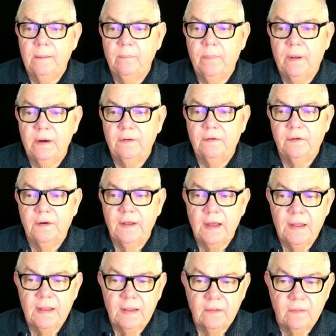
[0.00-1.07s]
But
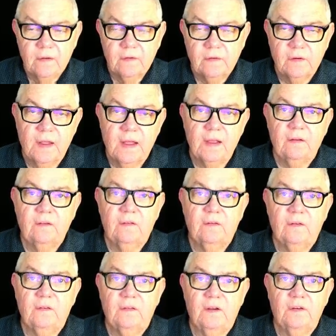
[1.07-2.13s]
today in this last
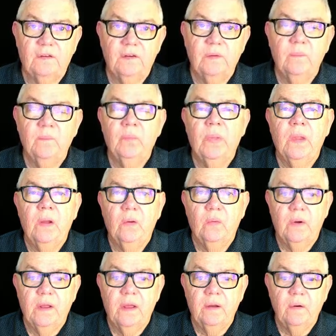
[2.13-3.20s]
session we're
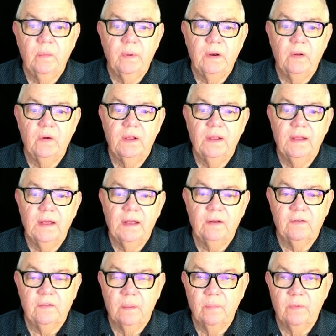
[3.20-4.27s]
going to be looking at
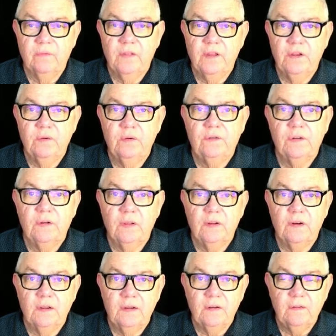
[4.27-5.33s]
some of the
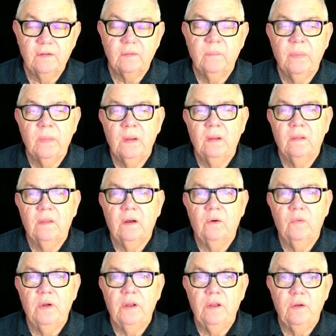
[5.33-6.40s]
utilities that
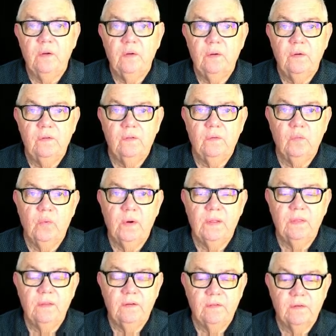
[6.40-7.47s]
we use when
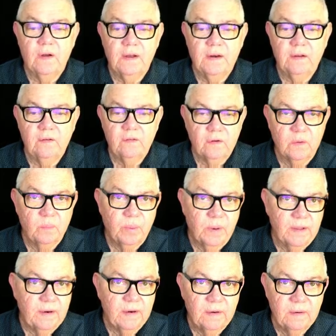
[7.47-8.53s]
the site is
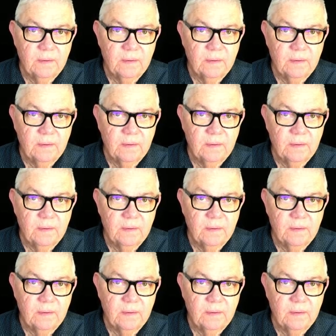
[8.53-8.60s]
completed.